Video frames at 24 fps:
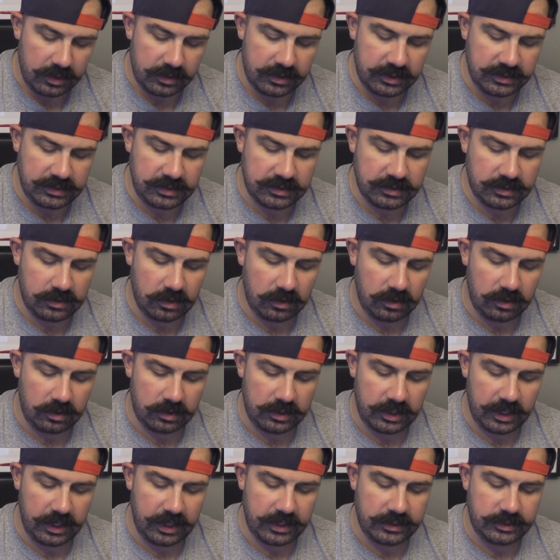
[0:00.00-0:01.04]
This is
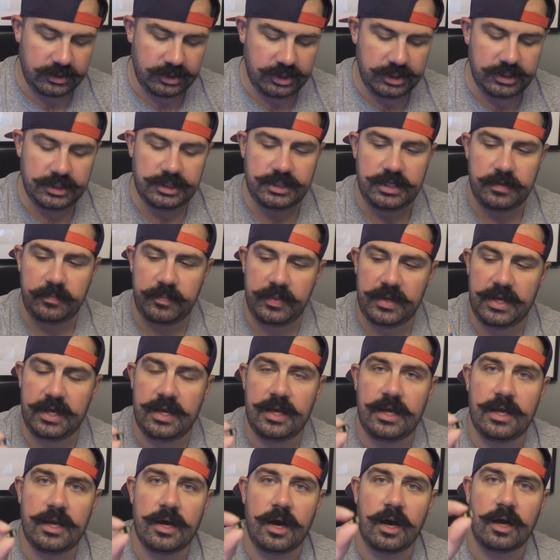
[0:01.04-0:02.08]
called a
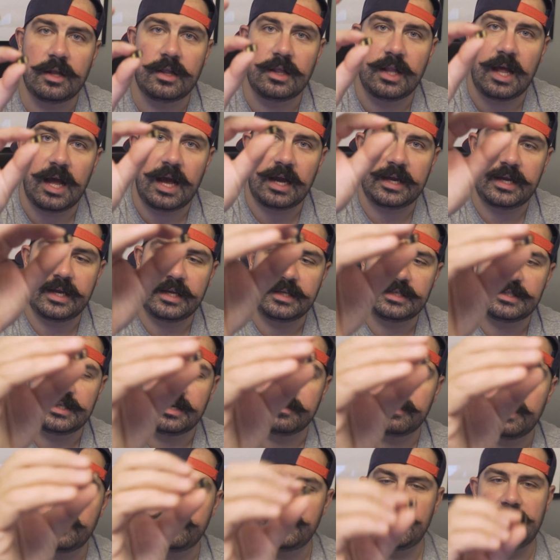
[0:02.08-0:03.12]
GGP unlocking
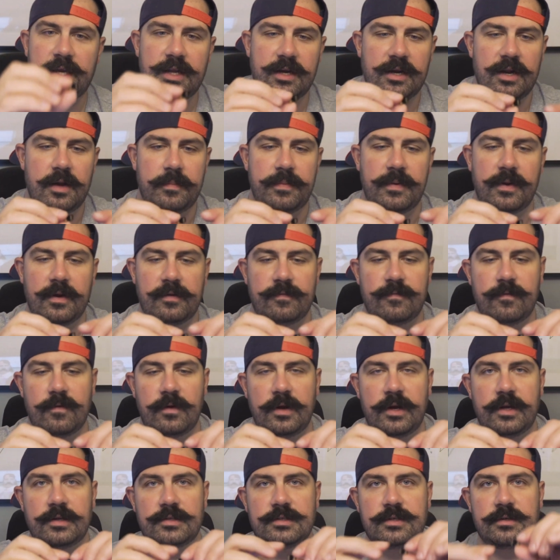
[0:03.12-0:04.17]
SIM. Let me get it up here for
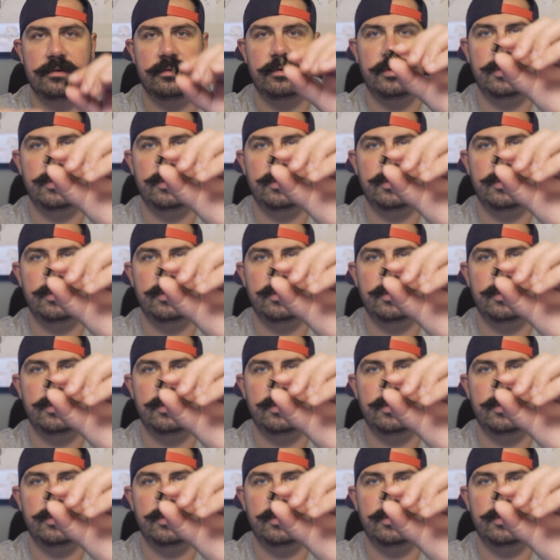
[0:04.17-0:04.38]
you so